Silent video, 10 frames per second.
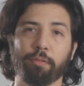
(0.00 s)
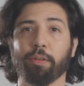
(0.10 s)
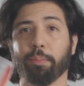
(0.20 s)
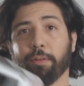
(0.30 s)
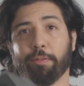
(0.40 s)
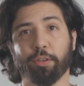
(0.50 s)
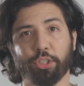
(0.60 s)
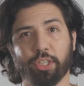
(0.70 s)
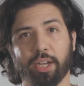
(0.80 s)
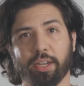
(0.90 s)
from the
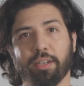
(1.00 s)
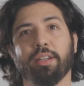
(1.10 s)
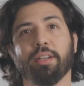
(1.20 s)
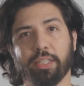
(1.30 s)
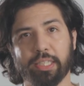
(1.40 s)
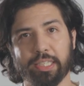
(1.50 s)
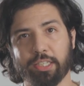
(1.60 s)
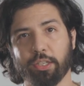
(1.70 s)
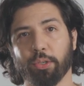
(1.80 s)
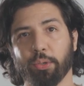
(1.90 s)
first shot
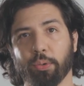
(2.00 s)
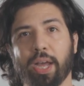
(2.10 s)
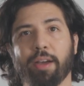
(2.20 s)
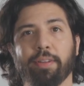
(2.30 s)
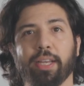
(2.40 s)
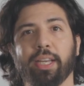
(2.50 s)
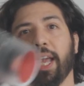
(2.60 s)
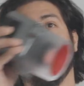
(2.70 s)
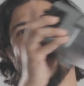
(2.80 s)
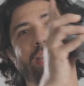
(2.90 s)
to having
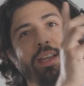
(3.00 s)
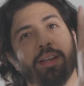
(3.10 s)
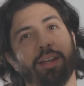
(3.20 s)
a